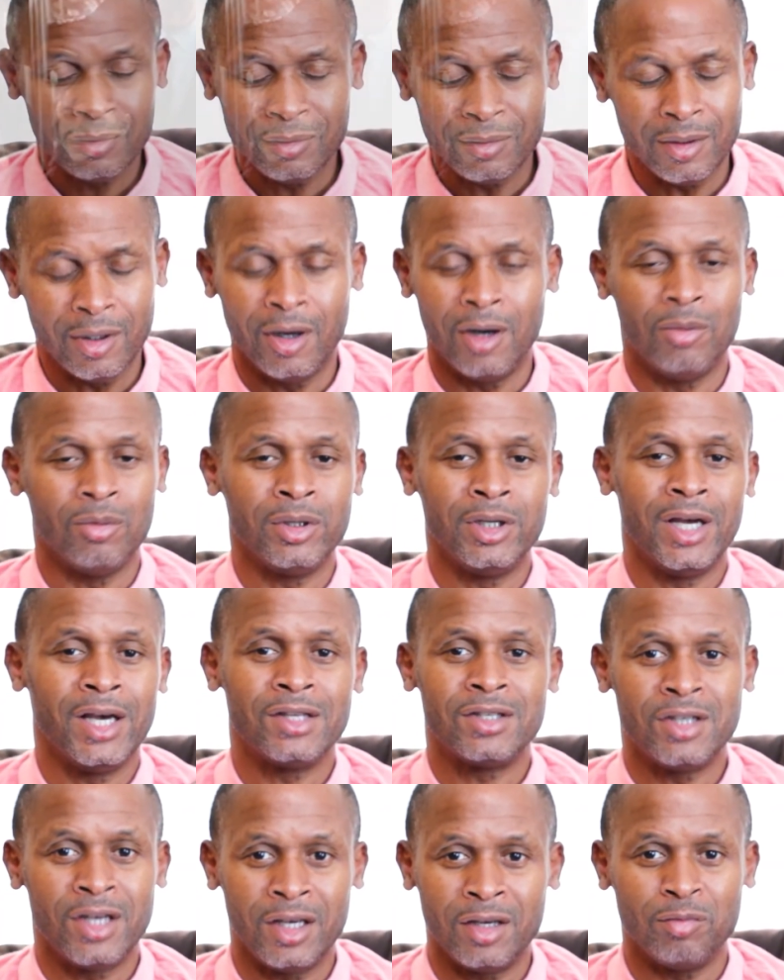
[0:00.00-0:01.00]
no, we're not
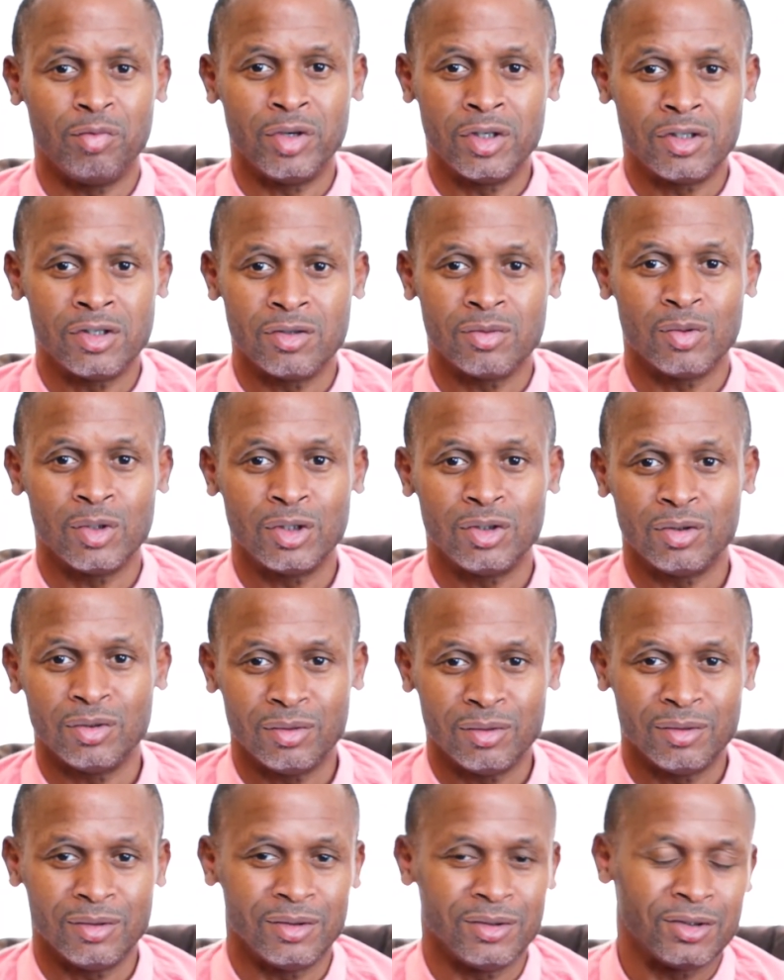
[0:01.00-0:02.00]
taking pictures with you.
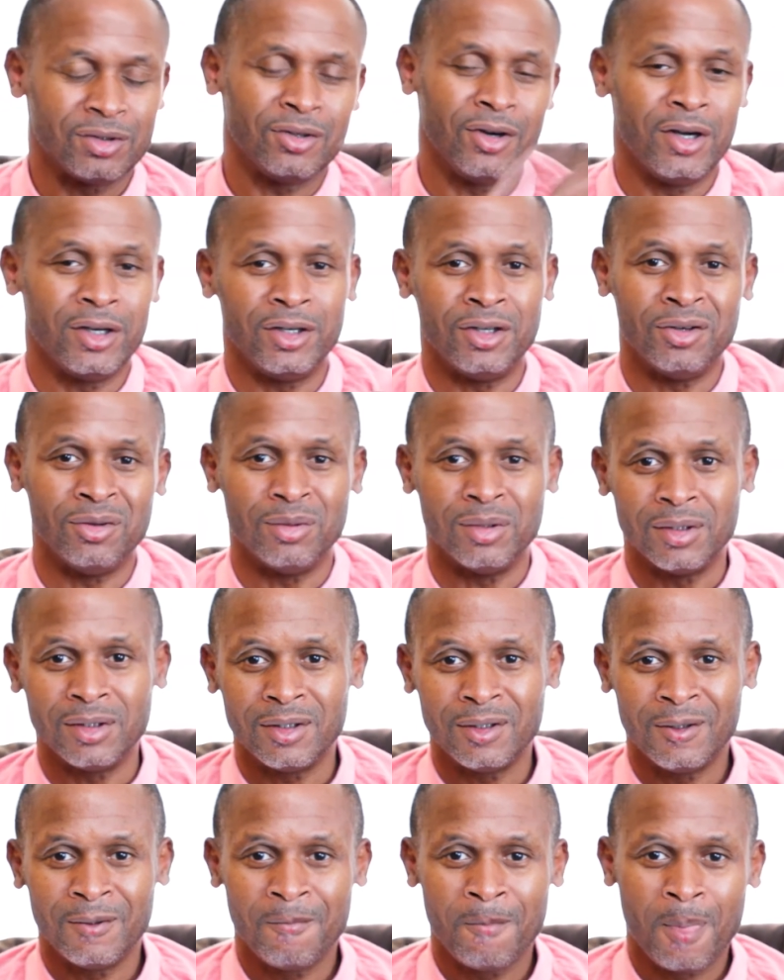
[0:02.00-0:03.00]
Start doing.
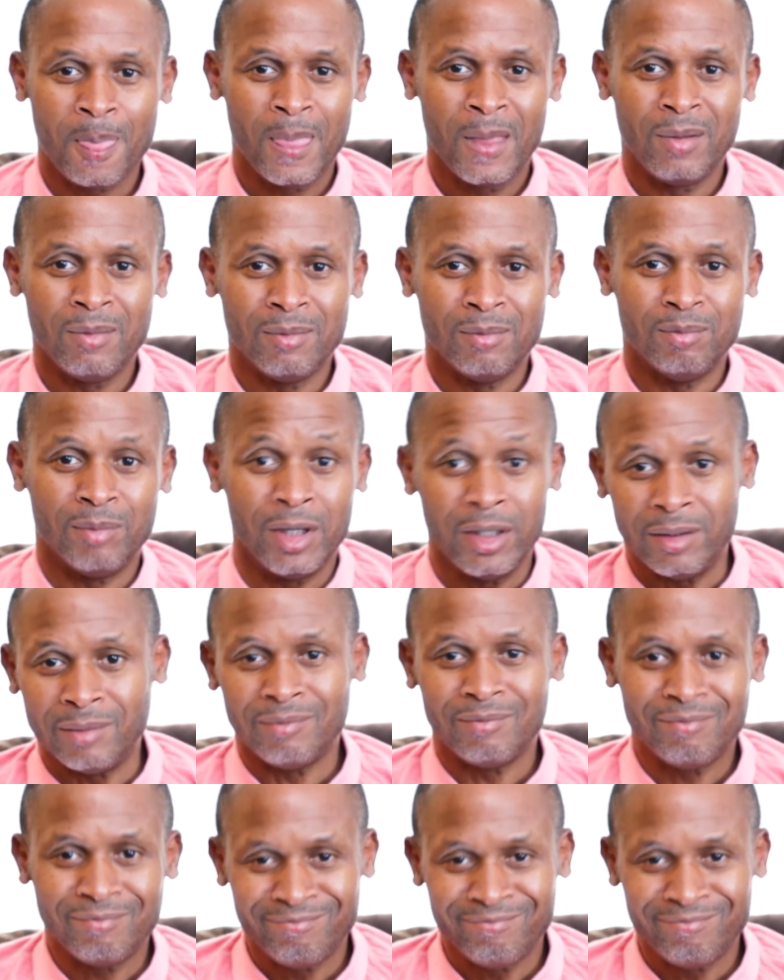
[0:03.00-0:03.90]
But